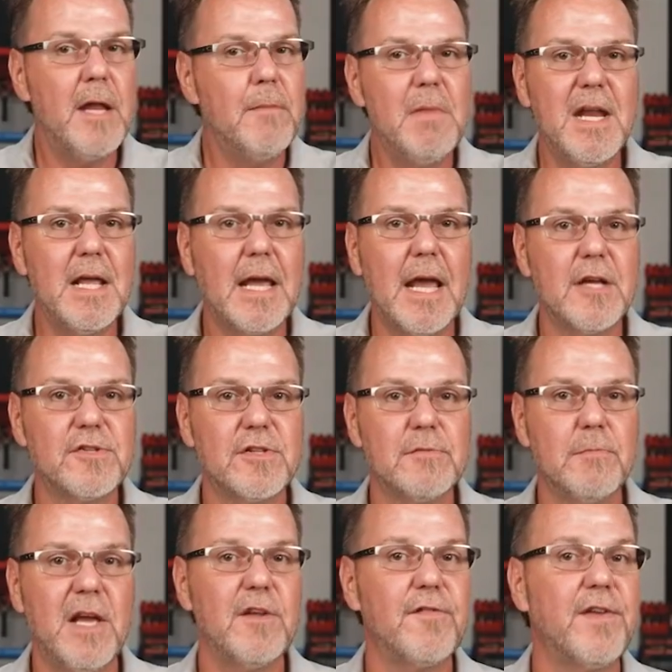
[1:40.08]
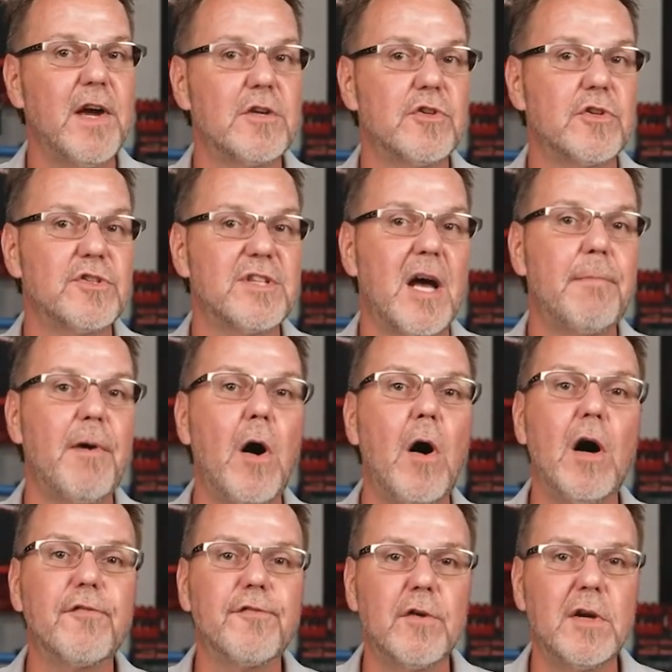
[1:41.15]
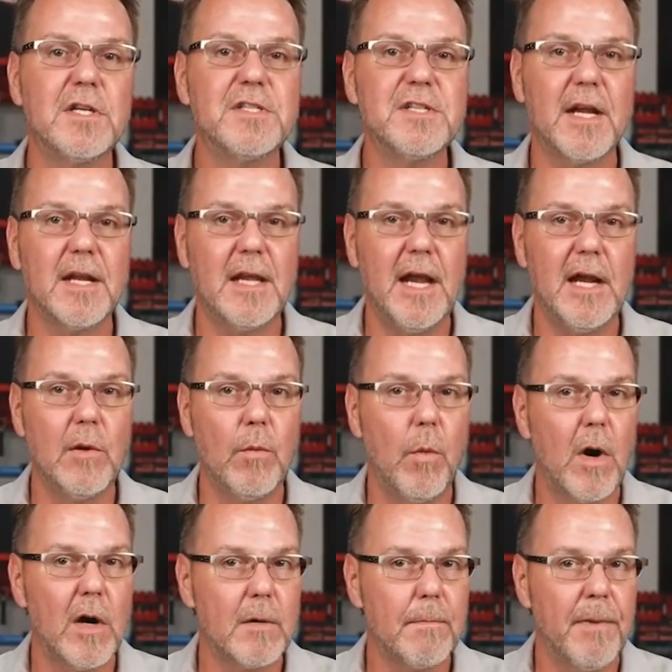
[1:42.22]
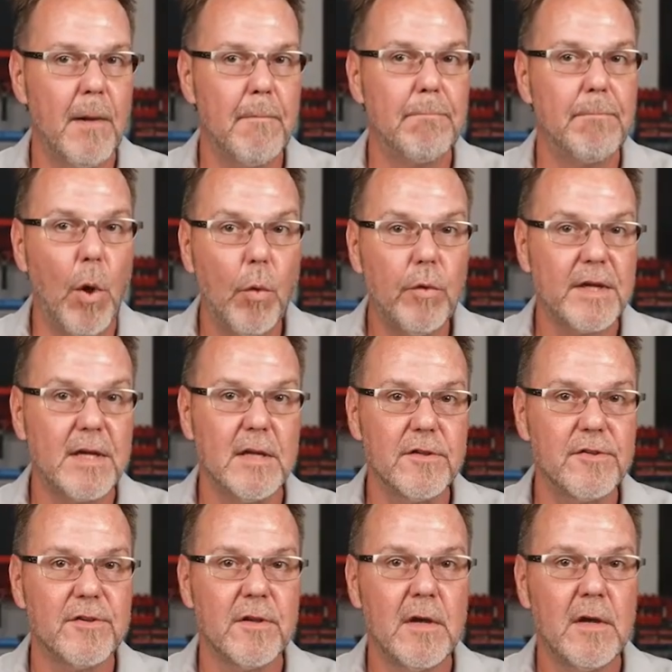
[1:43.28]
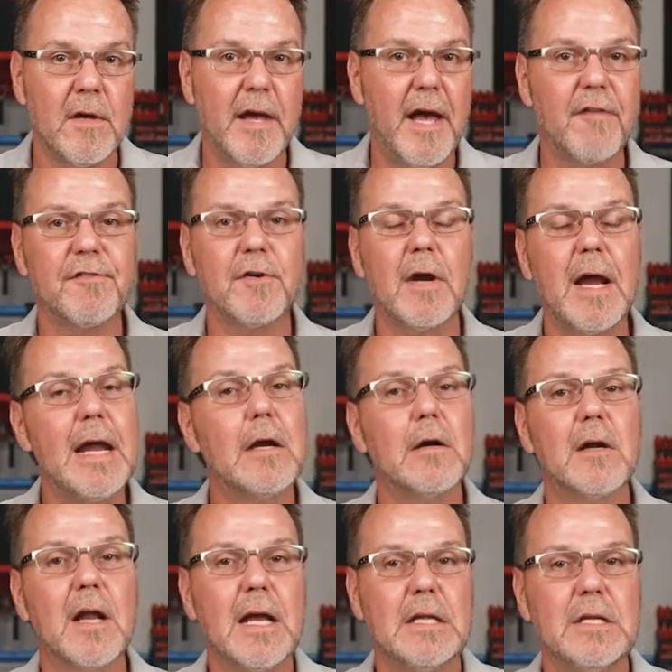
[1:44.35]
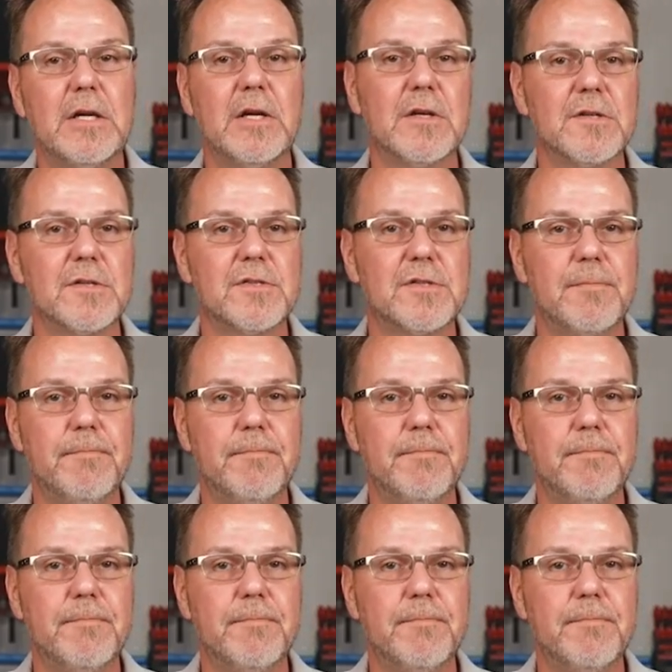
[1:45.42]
In many cases, manufacturers stop offering dedicated water pump bolt kits after 8 or 9 years.